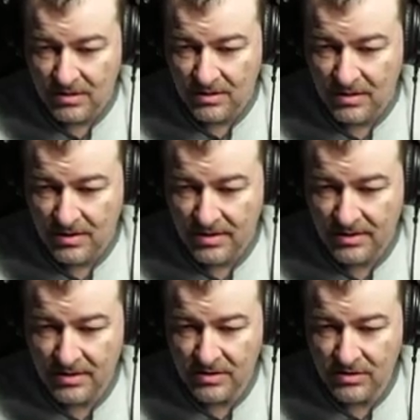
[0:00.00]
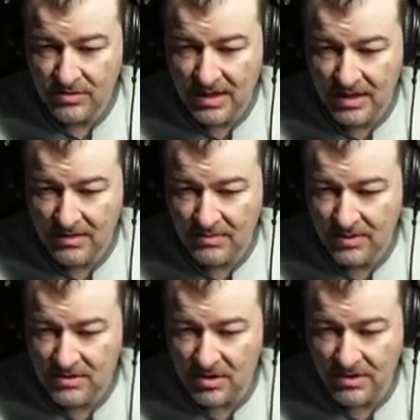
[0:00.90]
uh, the new game, as
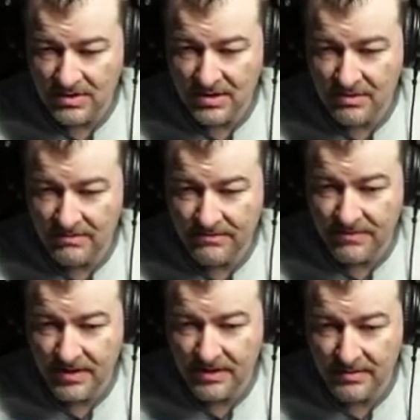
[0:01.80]
long as they don't fuck it up